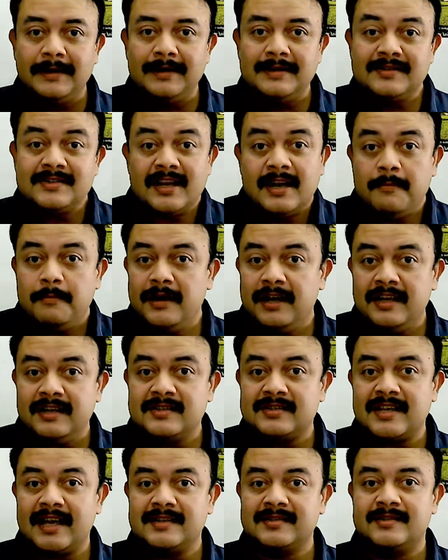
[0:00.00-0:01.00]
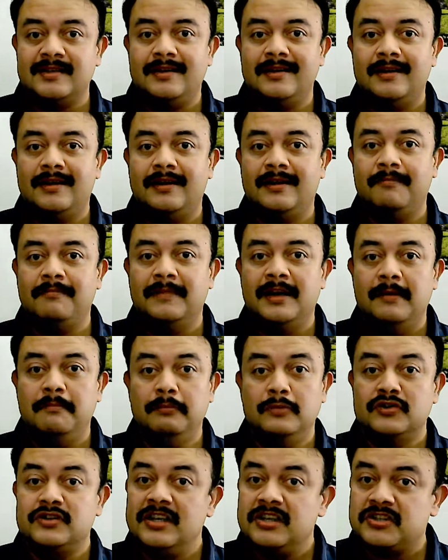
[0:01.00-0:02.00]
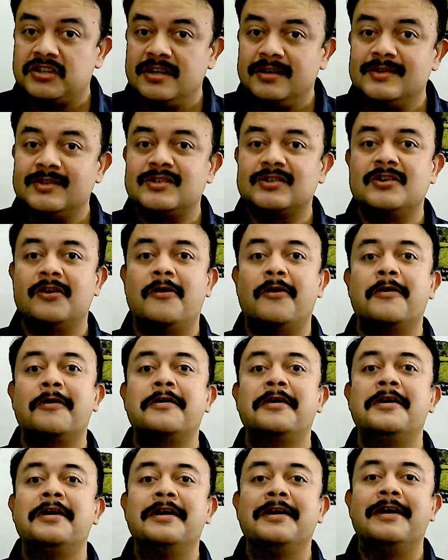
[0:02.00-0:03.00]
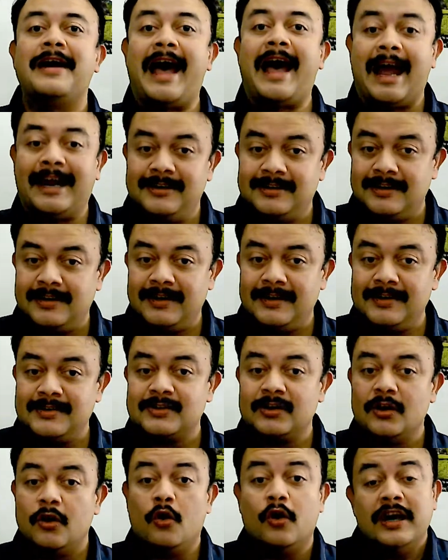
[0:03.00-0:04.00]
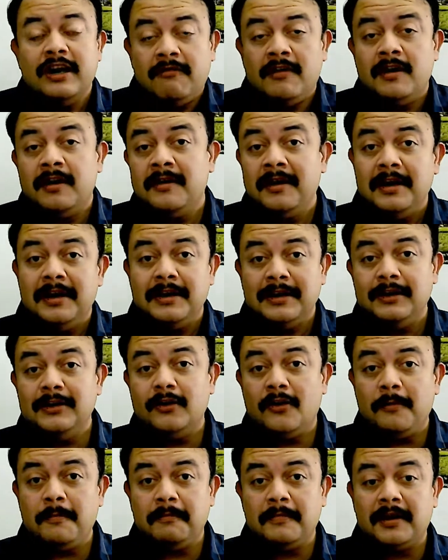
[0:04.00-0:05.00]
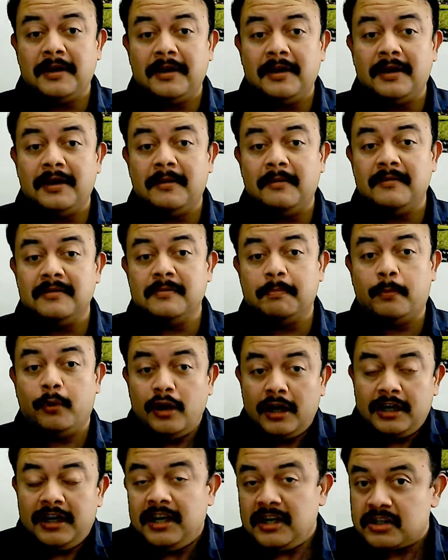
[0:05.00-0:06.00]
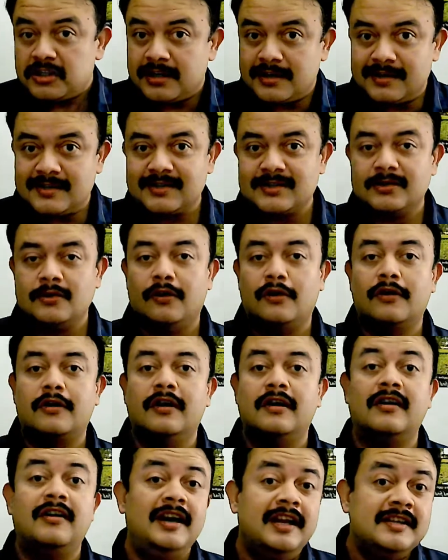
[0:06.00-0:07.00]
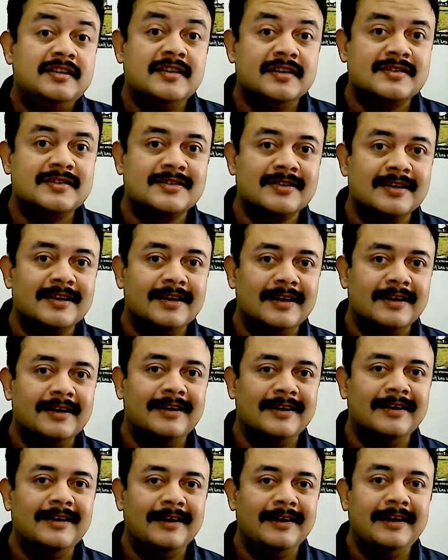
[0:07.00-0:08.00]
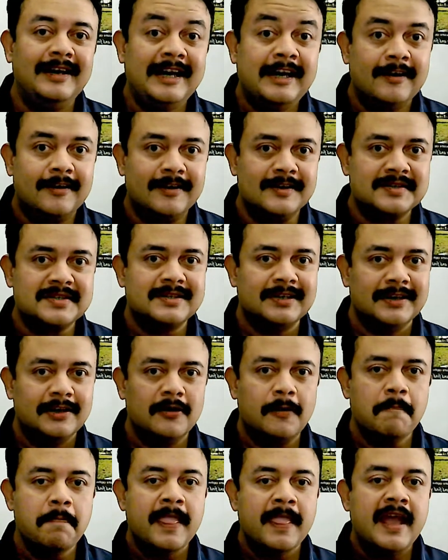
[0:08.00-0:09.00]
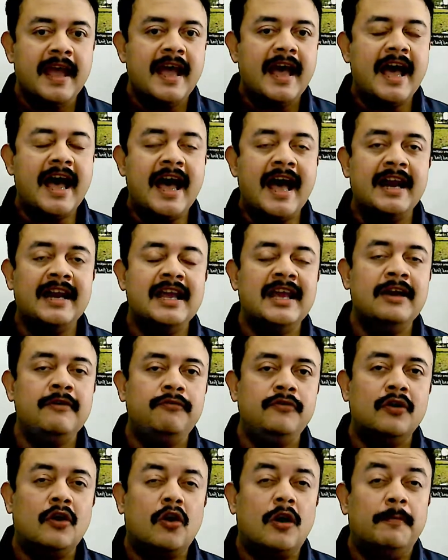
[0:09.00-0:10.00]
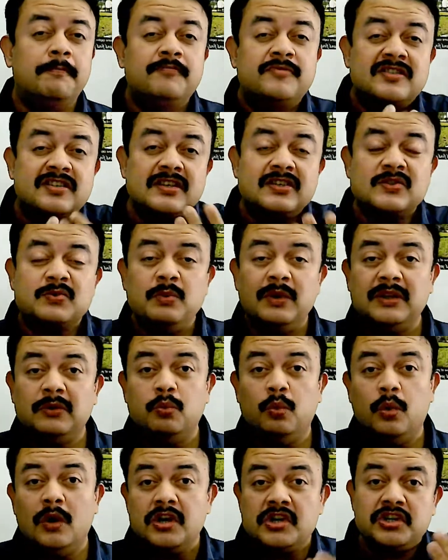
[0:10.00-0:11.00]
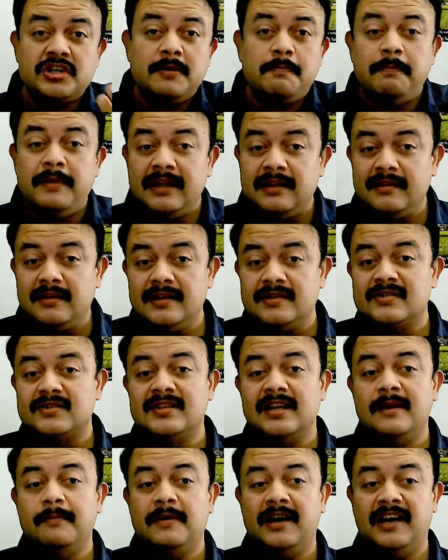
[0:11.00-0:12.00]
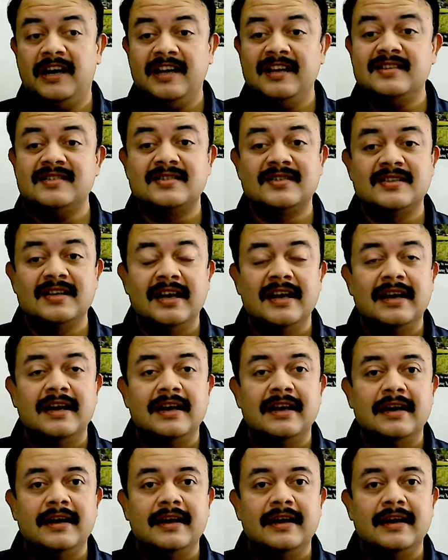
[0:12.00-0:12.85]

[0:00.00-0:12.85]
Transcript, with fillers: Celebrities as in uh, musicians or actors or even, you know, uh, politicians or religious leaders, you know. And if you're obsessed with worshipping these celebrities,